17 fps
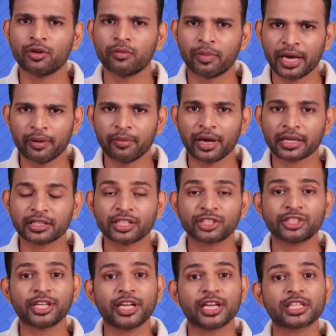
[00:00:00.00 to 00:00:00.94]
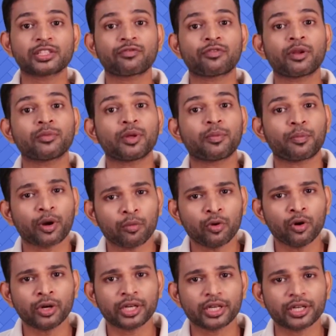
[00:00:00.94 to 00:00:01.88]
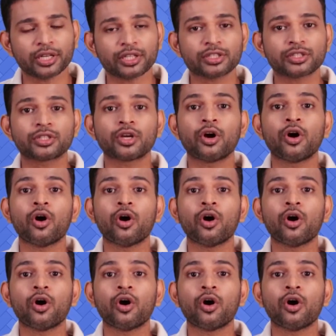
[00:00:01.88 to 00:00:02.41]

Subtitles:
to buy back the shares from the promoters